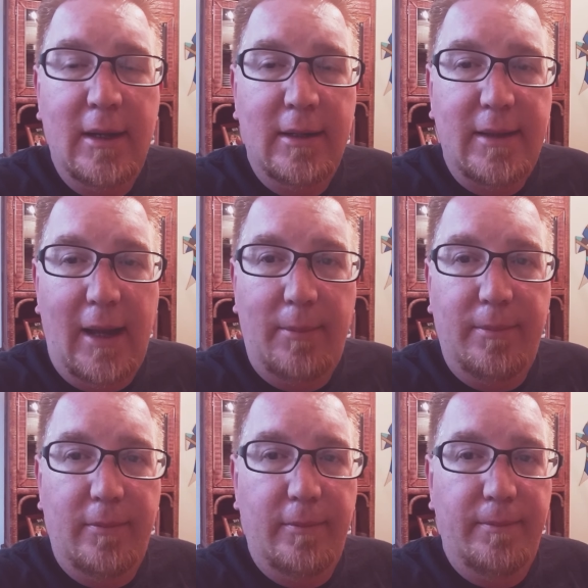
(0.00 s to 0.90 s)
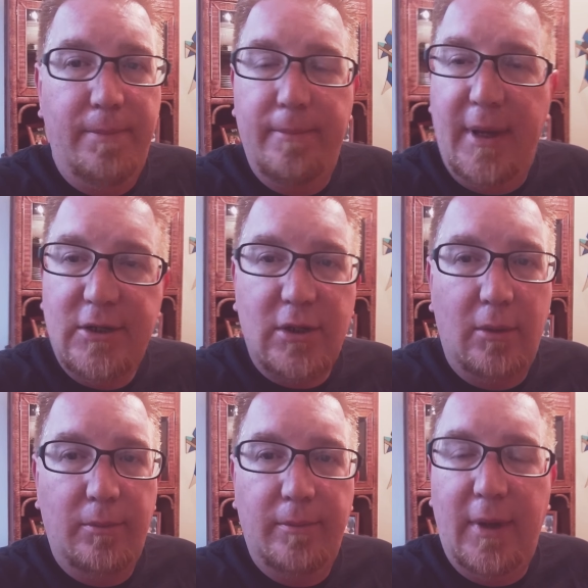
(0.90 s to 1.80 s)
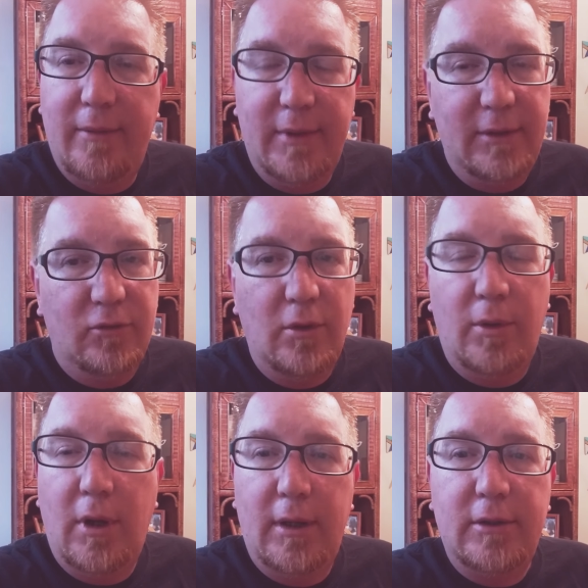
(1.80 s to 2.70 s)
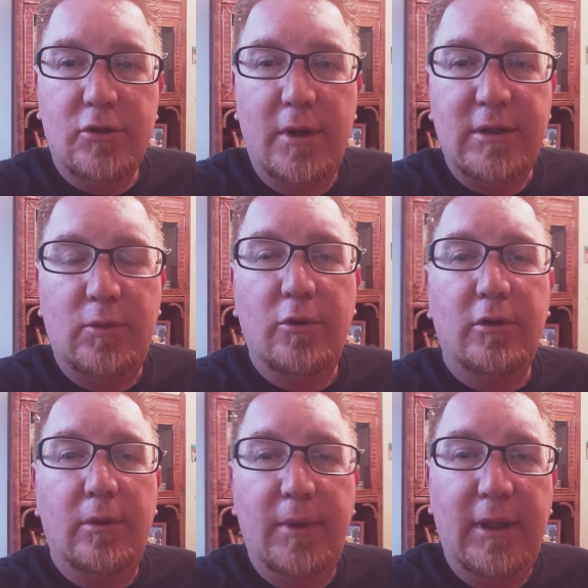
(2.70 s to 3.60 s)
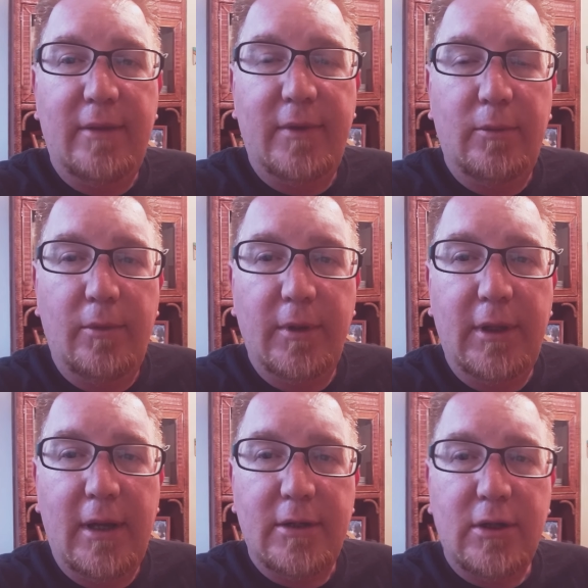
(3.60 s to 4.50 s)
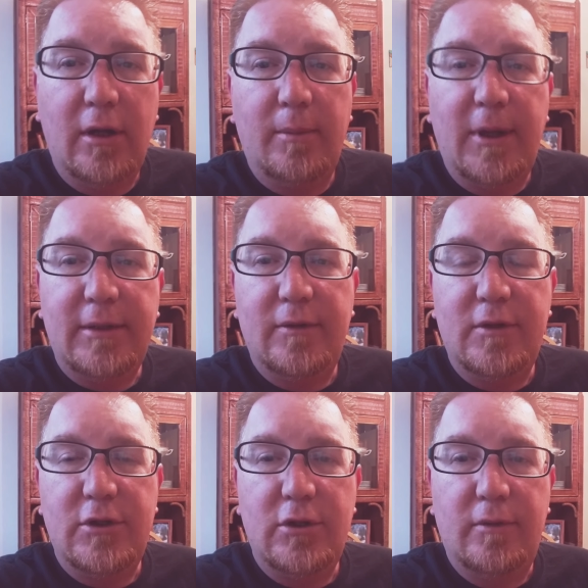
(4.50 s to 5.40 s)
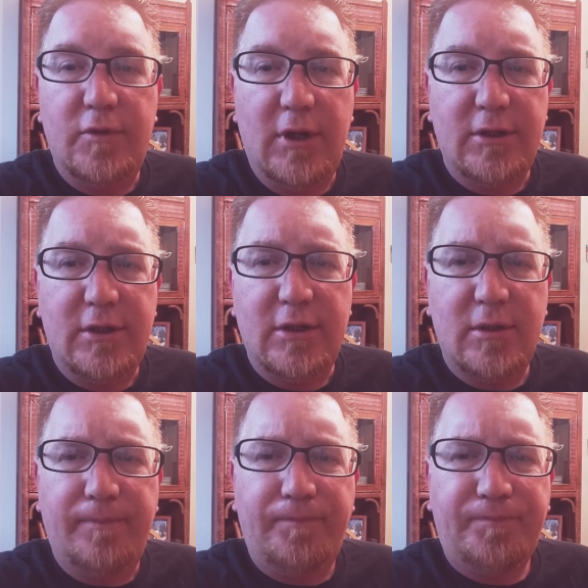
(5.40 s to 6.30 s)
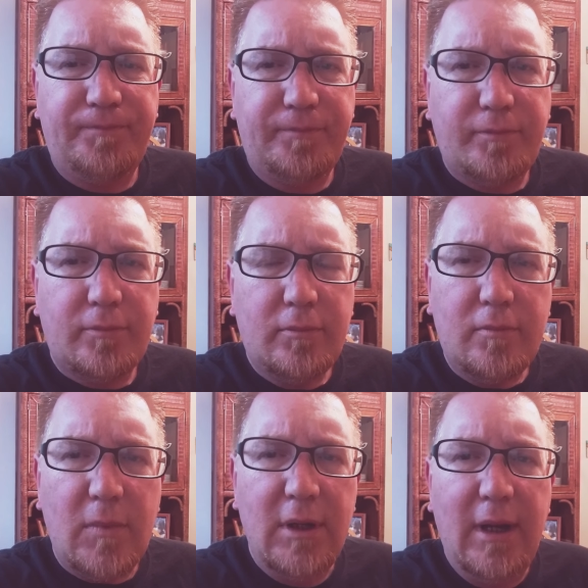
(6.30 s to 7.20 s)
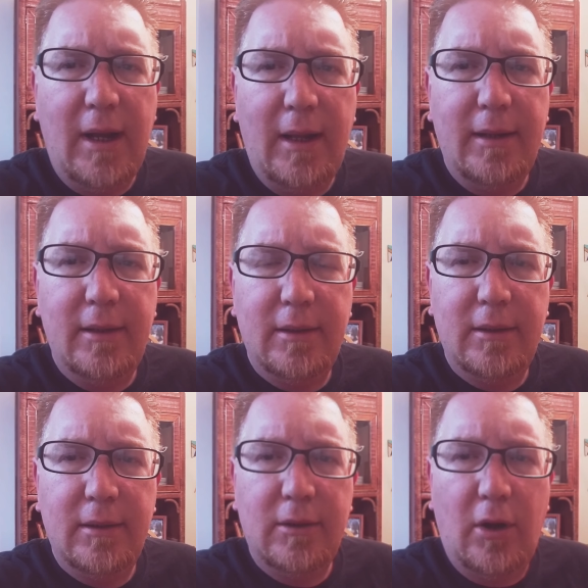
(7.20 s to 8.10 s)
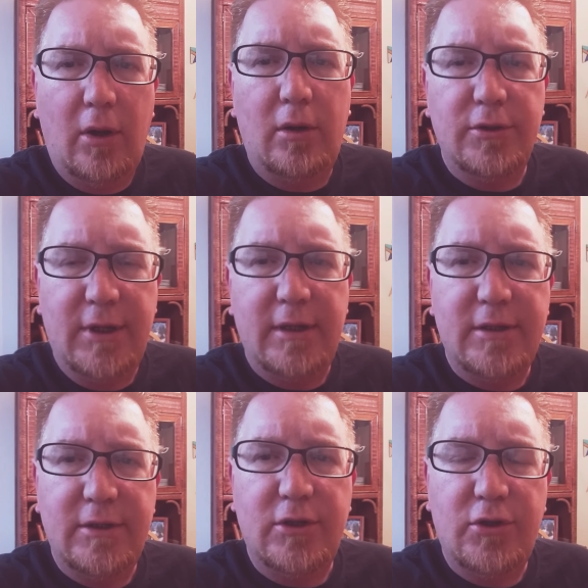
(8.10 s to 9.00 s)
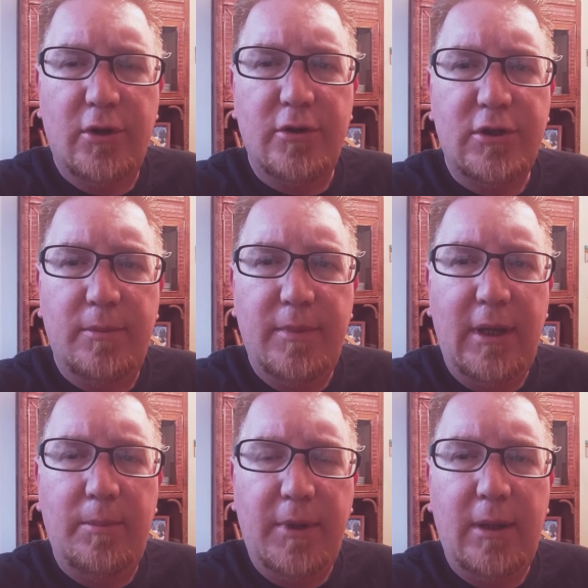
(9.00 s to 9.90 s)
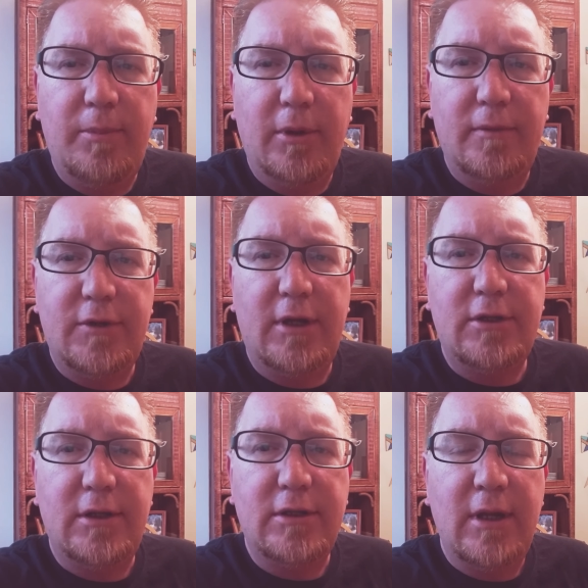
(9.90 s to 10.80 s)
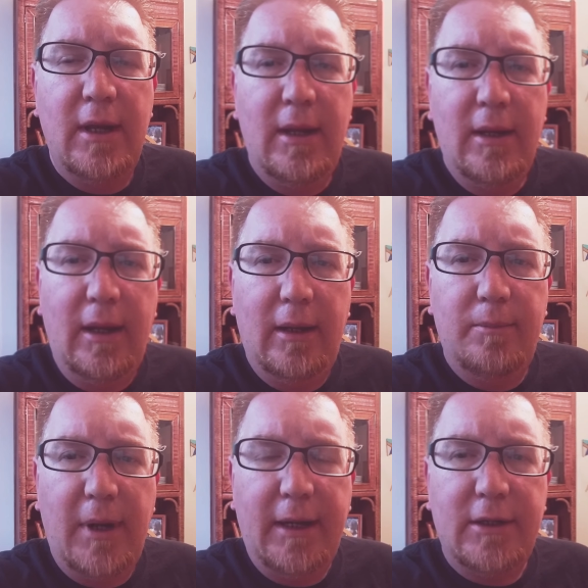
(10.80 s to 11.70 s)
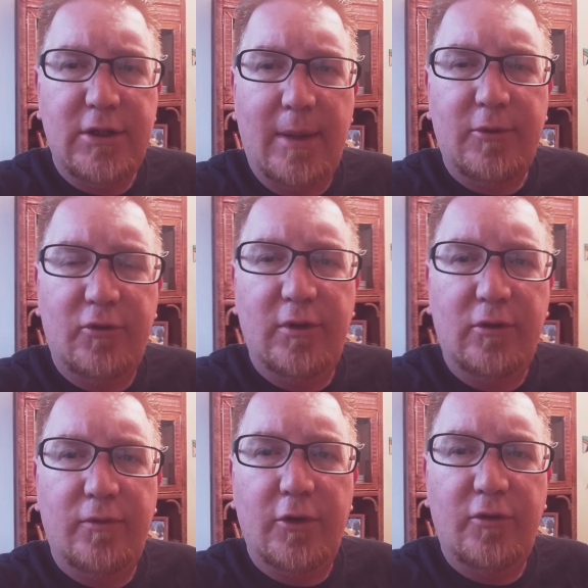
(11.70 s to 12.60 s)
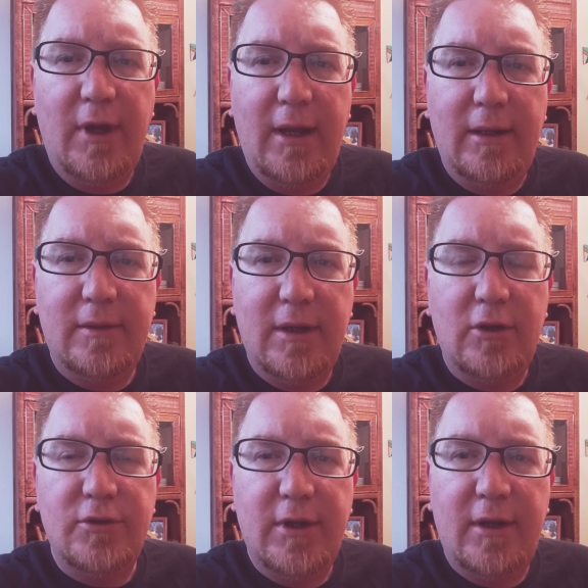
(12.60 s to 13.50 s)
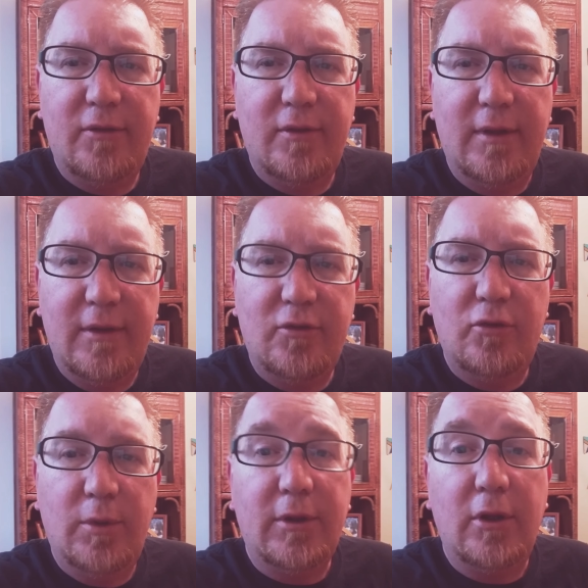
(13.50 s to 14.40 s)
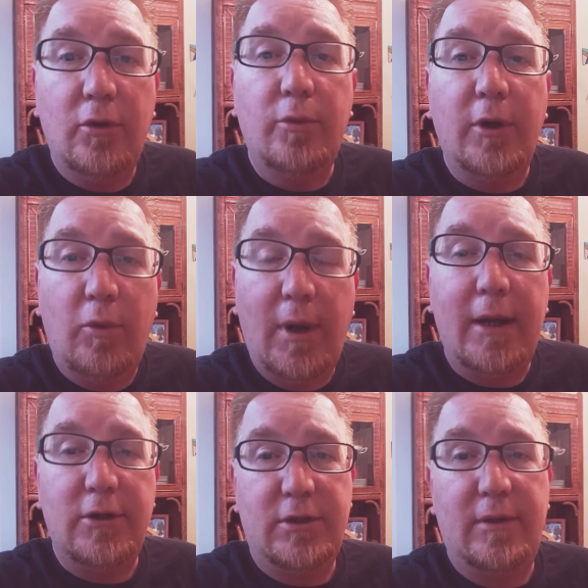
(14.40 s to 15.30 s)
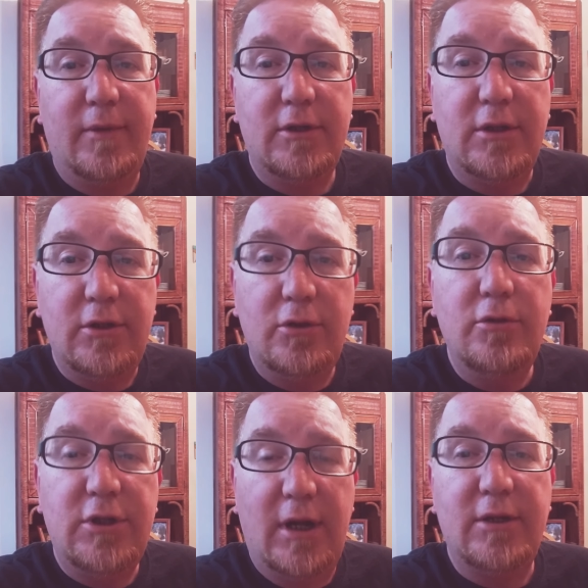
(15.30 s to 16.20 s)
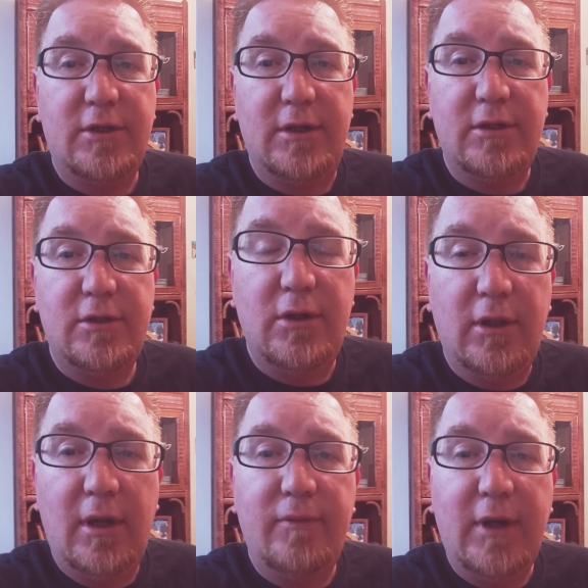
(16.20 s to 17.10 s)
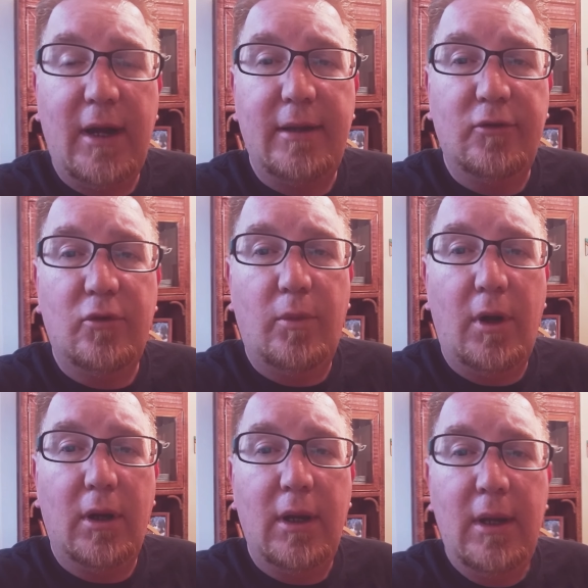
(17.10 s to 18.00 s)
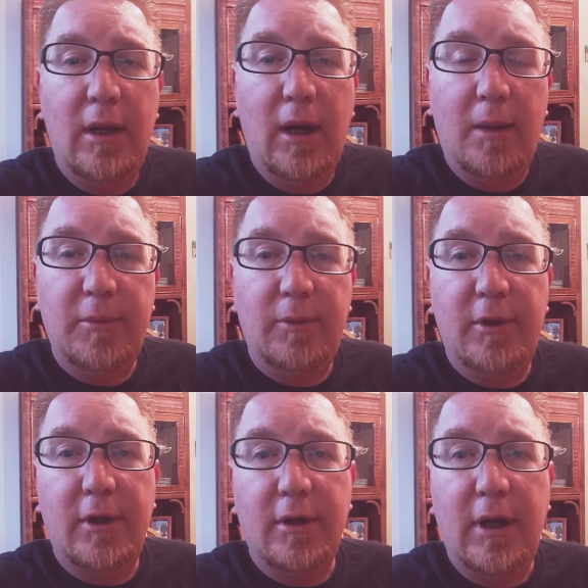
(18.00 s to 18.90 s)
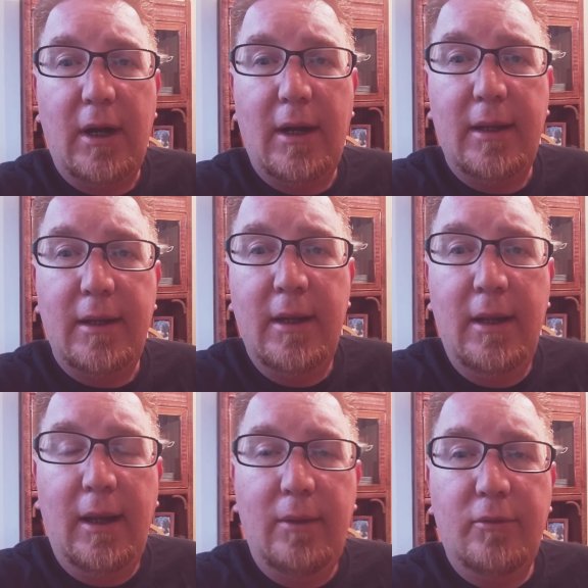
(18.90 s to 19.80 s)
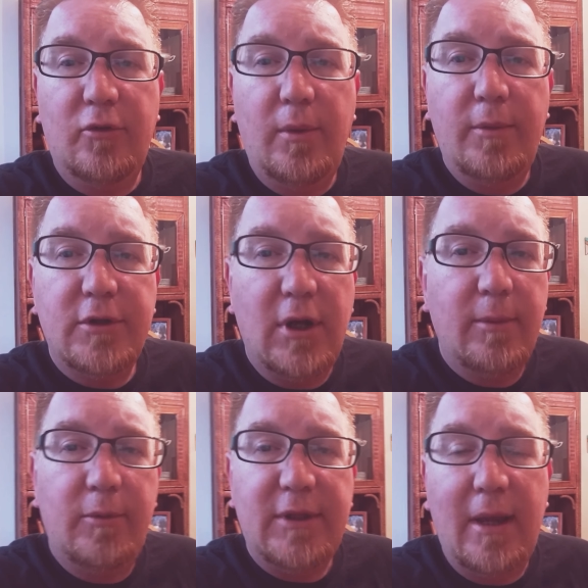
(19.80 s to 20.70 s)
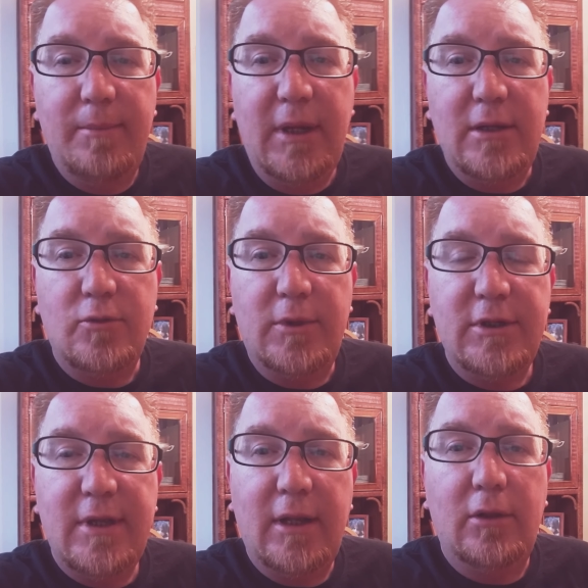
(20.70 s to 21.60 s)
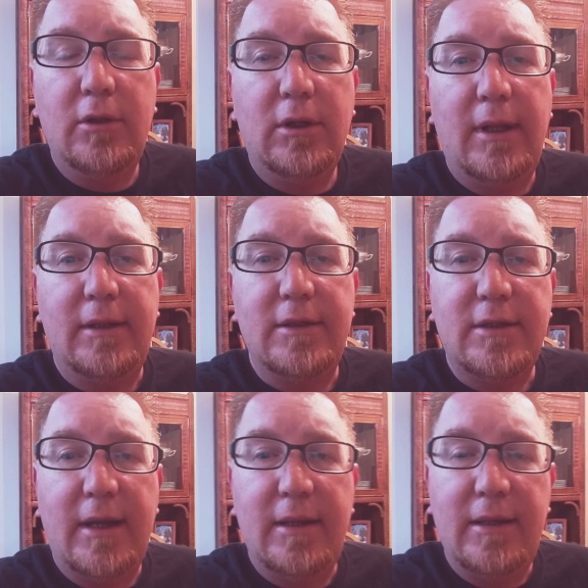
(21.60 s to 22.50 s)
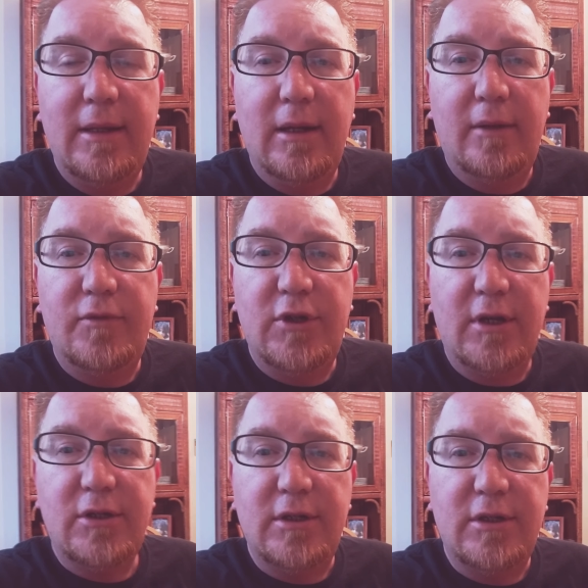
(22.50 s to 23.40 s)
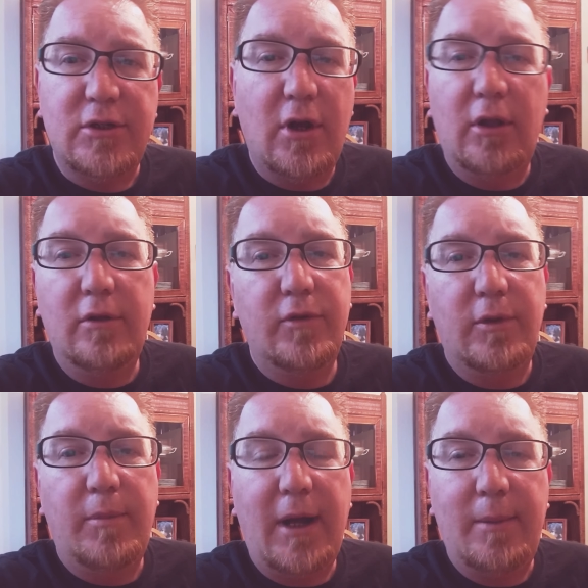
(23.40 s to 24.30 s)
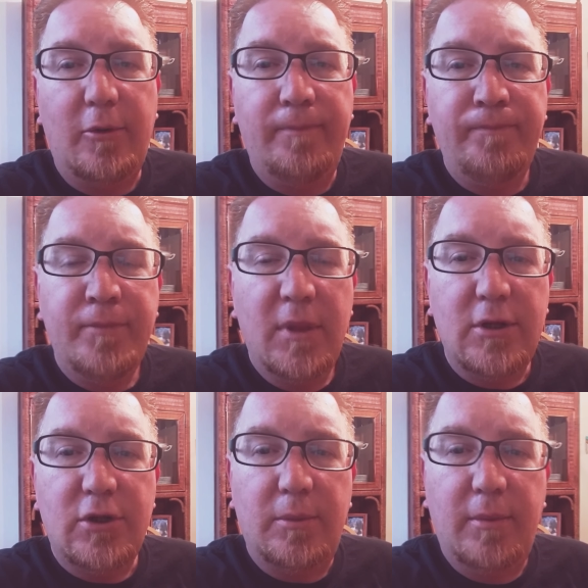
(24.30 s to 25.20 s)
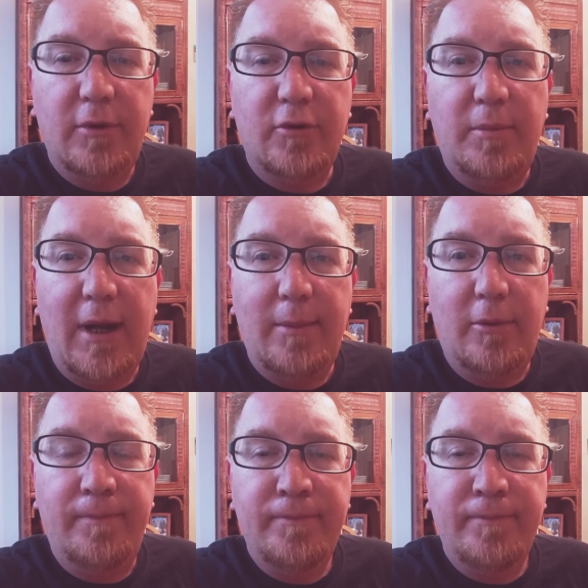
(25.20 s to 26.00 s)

that based on everything that's going on in this crazy world that we live in, we really ought to talk about this issue of justice. God calls us as a church to be people of justice. In Micah chapter 6, verse 8, it tells us that this is what the Lord requires of us, to do justice, love kindness, to walk humbly with our God. And so we want to talk about what that means. What does that look like, this idea of justice? It's all over the Bible. There's a Bible